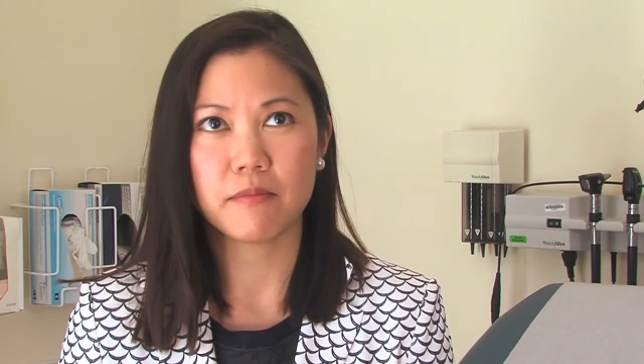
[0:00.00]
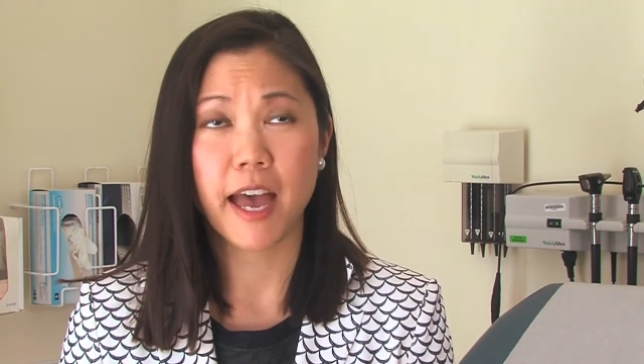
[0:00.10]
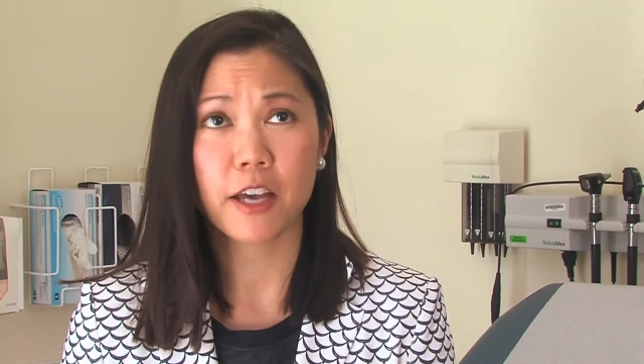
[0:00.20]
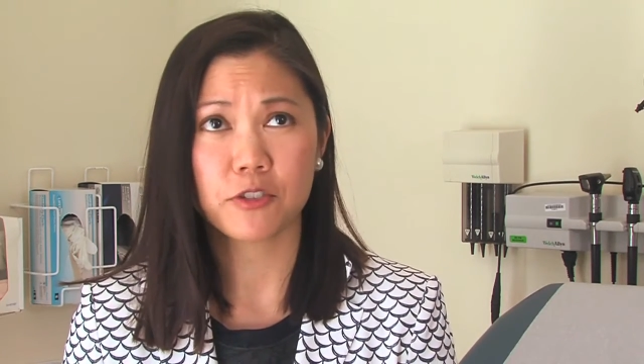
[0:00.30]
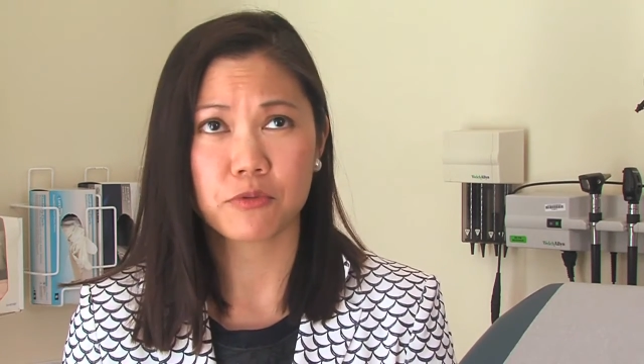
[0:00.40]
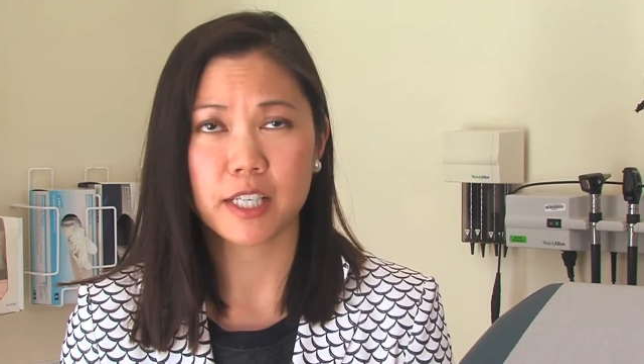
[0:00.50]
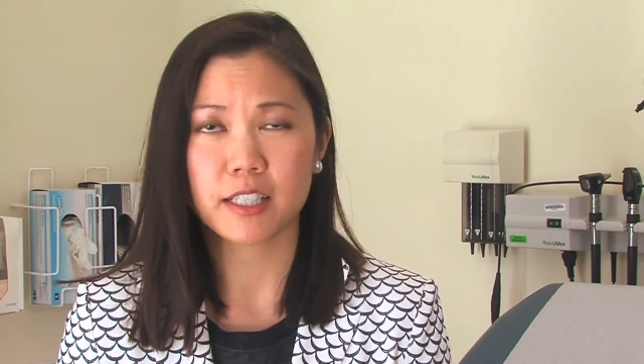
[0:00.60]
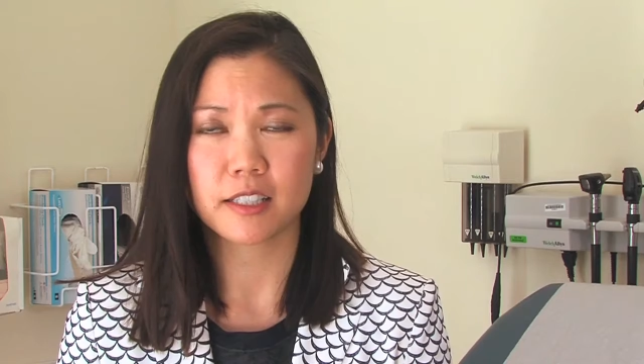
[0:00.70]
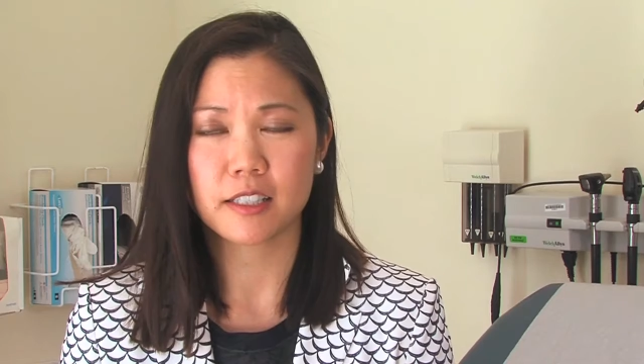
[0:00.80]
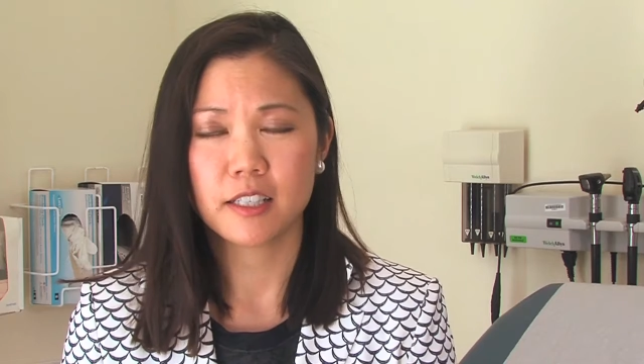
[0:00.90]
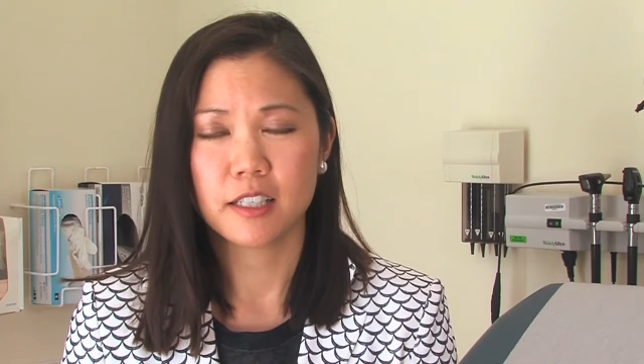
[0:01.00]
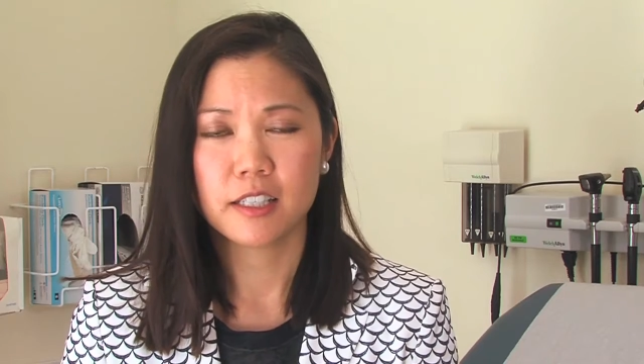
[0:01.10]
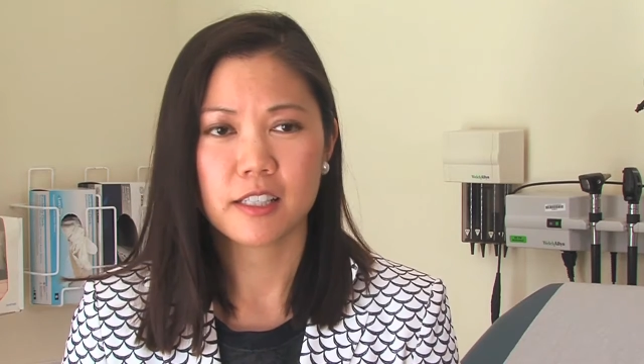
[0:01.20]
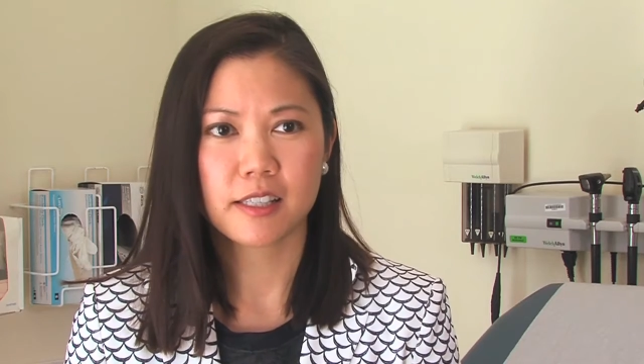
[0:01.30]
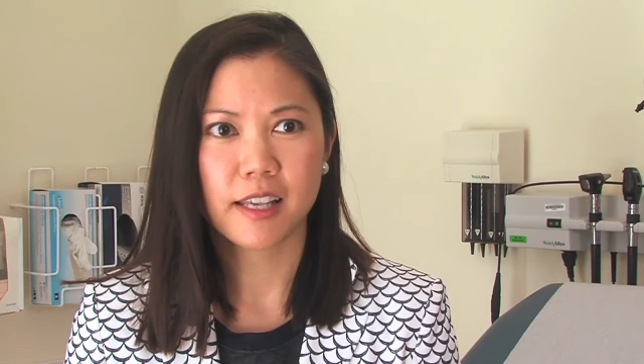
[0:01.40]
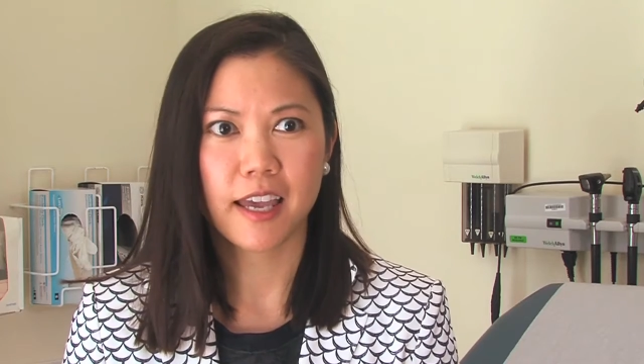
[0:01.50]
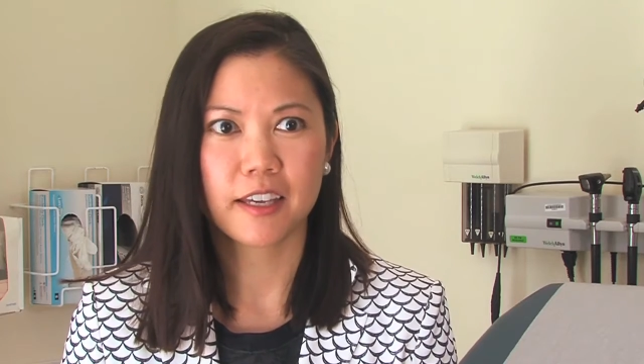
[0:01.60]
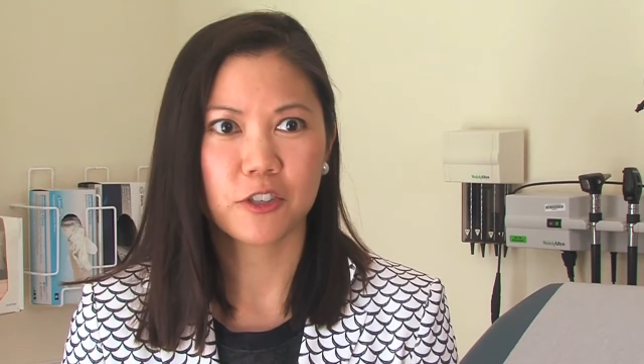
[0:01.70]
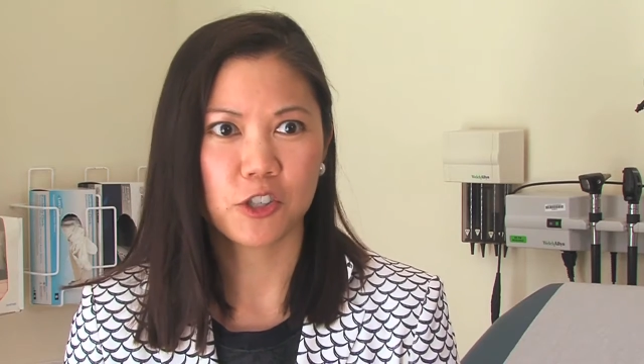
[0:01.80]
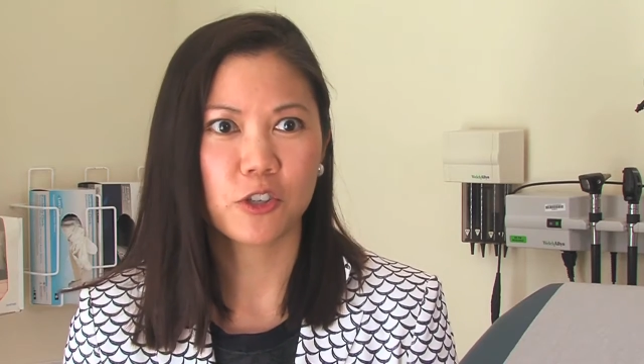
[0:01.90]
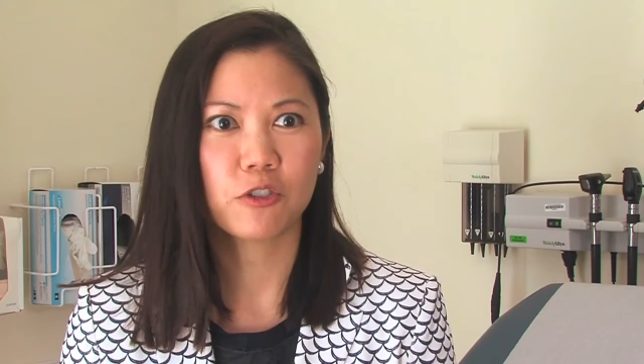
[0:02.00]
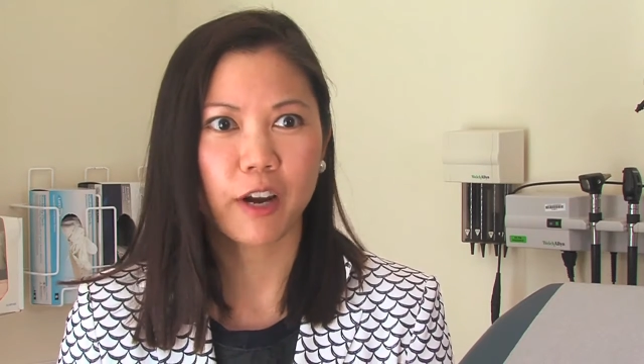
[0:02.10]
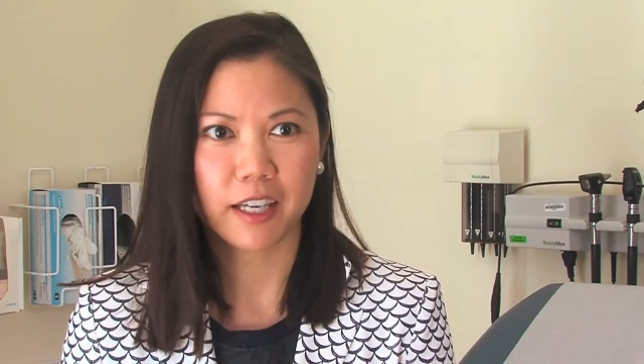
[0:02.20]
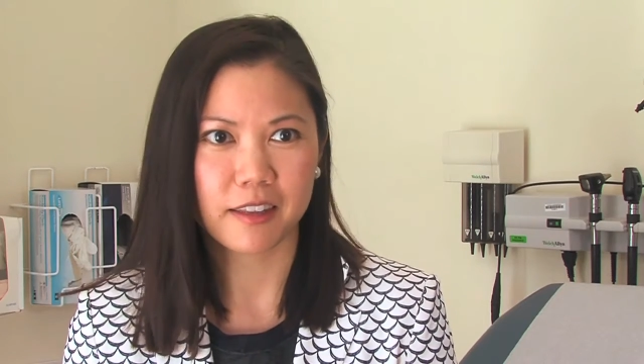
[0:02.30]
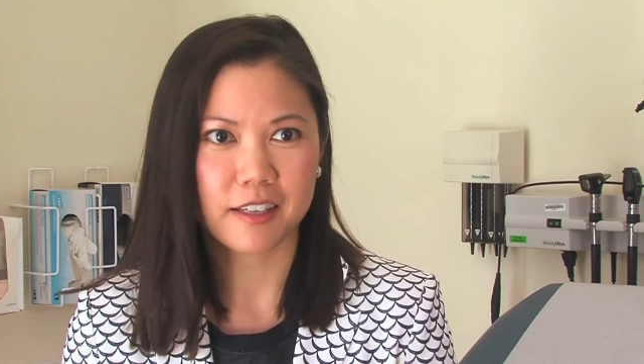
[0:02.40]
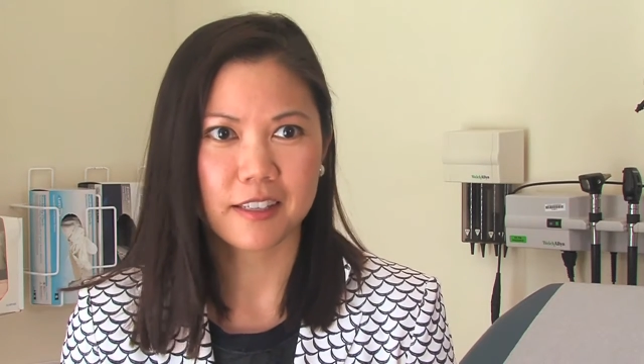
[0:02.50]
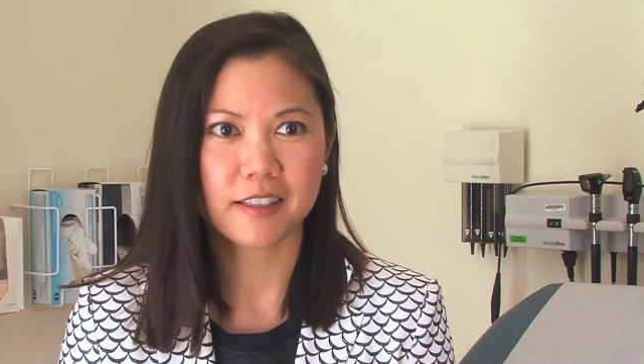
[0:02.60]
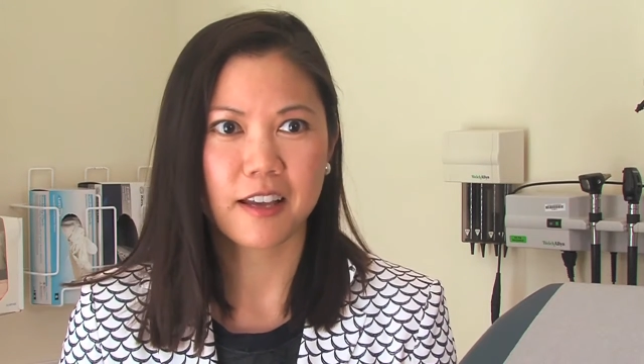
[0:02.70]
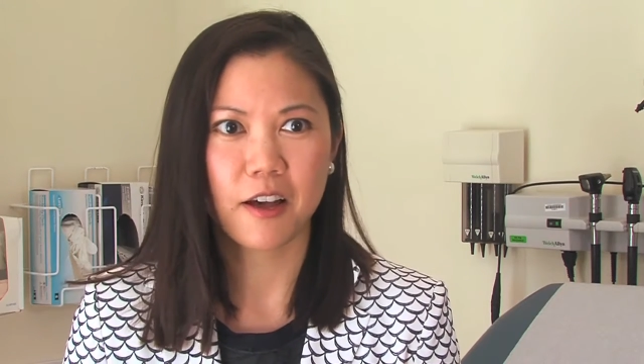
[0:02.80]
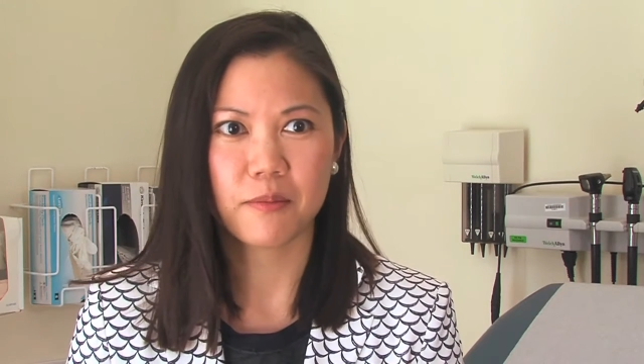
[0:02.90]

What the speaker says: has written to say, could you correct this?